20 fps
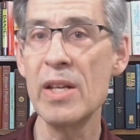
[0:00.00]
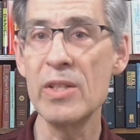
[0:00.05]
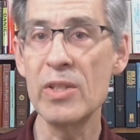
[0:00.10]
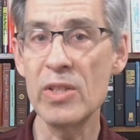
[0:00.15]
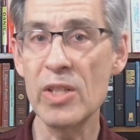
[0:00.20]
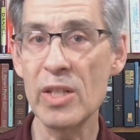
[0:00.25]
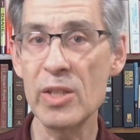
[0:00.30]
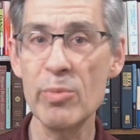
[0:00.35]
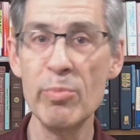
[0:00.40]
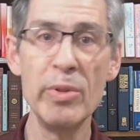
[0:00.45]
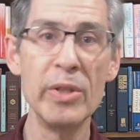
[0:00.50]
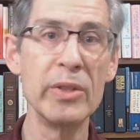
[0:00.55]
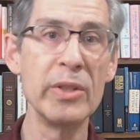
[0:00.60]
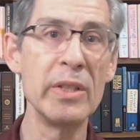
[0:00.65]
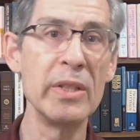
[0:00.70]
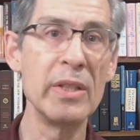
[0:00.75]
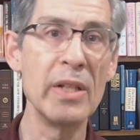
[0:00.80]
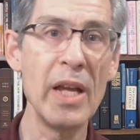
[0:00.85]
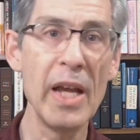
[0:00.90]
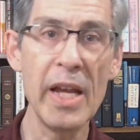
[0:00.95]

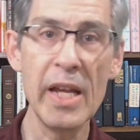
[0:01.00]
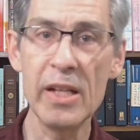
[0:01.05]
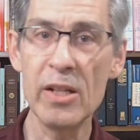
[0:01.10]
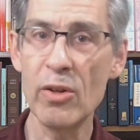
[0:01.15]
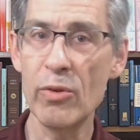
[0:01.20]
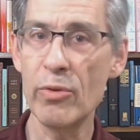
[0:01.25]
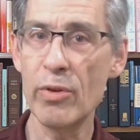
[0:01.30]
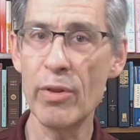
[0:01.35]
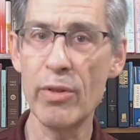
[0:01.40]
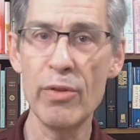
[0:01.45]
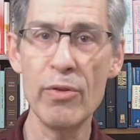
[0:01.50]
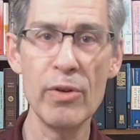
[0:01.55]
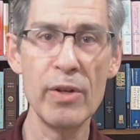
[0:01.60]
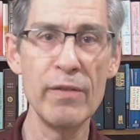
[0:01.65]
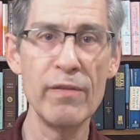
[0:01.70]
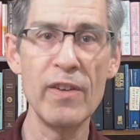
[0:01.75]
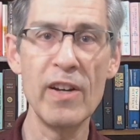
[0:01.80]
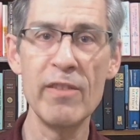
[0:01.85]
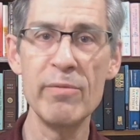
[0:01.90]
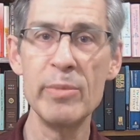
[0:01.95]

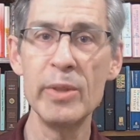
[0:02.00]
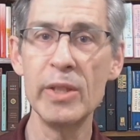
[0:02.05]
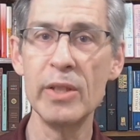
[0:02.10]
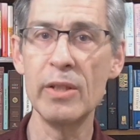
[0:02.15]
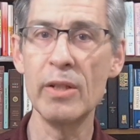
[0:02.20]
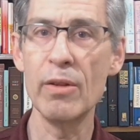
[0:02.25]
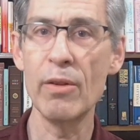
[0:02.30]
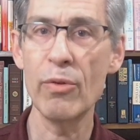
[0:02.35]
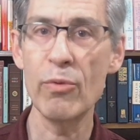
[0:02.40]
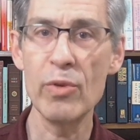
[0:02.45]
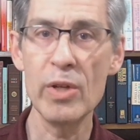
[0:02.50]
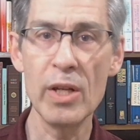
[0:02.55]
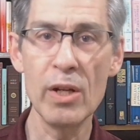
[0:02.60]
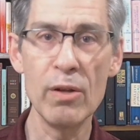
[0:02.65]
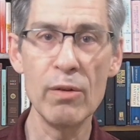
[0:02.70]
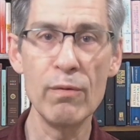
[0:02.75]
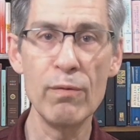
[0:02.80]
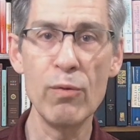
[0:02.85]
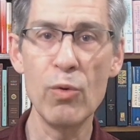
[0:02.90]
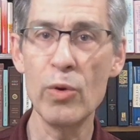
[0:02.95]

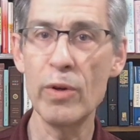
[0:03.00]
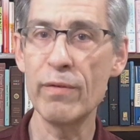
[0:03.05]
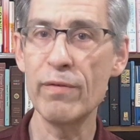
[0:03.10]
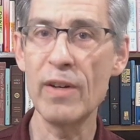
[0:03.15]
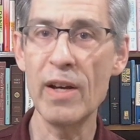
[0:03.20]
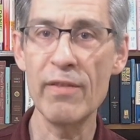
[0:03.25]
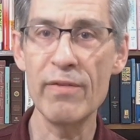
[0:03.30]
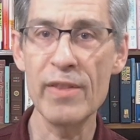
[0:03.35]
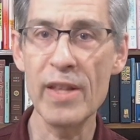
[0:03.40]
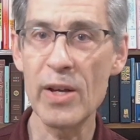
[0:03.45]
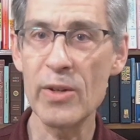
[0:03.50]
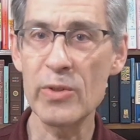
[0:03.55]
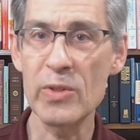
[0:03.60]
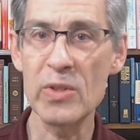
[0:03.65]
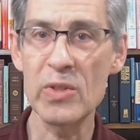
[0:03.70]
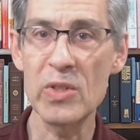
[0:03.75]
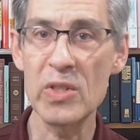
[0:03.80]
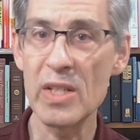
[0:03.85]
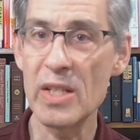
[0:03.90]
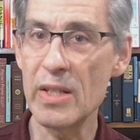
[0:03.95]
6,835,345,000
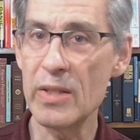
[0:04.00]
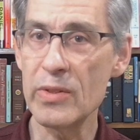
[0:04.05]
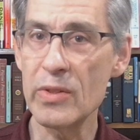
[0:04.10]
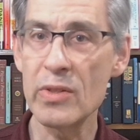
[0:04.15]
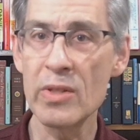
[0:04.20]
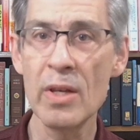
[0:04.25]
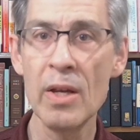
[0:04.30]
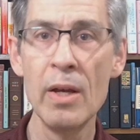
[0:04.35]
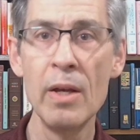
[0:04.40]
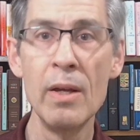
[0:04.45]
sins,